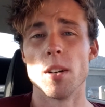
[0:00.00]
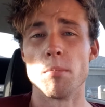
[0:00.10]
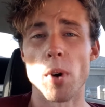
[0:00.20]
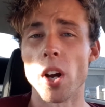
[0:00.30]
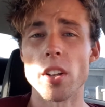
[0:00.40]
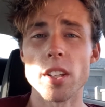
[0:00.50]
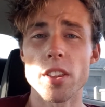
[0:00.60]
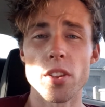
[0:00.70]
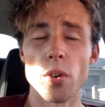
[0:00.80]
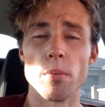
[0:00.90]
My only
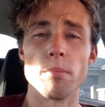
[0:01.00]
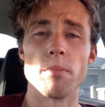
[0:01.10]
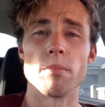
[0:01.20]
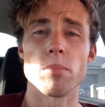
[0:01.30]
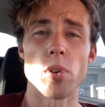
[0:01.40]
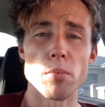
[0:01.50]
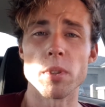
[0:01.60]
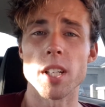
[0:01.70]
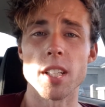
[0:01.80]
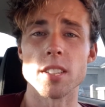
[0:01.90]
thought
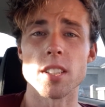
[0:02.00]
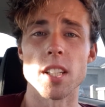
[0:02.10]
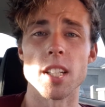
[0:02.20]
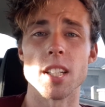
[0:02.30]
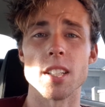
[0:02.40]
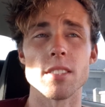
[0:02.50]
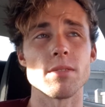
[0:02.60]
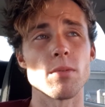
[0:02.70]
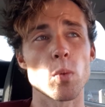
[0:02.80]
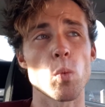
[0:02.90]
probably is that
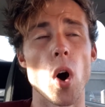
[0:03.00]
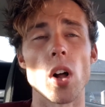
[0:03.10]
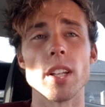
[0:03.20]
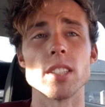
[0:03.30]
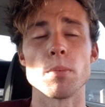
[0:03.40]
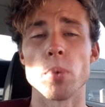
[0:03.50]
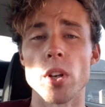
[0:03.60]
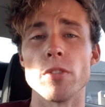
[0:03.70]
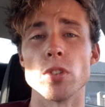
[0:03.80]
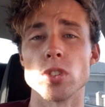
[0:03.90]
while he's a
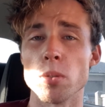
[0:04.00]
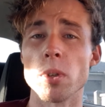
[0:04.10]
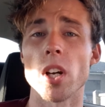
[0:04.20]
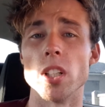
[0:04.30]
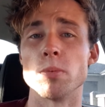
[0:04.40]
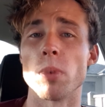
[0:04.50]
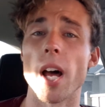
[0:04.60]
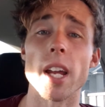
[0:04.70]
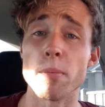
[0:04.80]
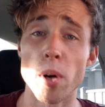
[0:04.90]
beautiful SuperCoach
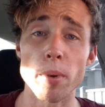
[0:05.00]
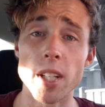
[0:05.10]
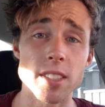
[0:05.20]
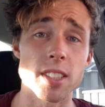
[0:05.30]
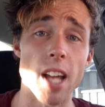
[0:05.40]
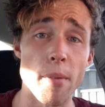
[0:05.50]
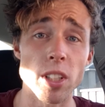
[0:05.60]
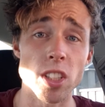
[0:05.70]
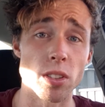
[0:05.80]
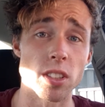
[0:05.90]
player, he probably doesn't
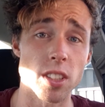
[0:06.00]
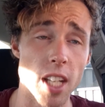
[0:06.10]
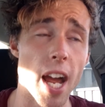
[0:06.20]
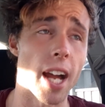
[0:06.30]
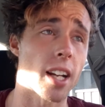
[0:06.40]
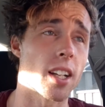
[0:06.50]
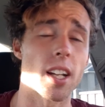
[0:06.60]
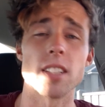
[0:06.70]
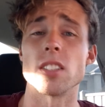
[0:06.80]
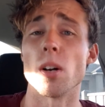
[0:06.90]
damage you a stack
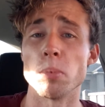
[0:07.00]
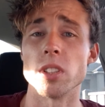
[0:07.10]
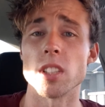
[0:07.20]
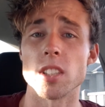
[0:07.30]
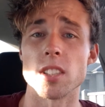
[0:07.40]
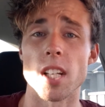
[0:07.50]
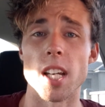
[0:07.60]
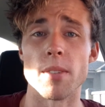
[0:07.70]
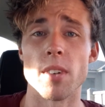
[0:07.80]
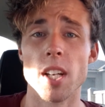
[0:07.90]
as an opposition
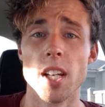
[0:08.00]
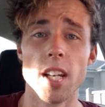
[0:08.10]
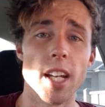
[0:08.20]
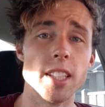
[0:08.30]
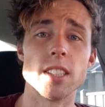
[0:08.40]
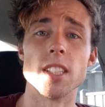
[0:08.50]
team. He's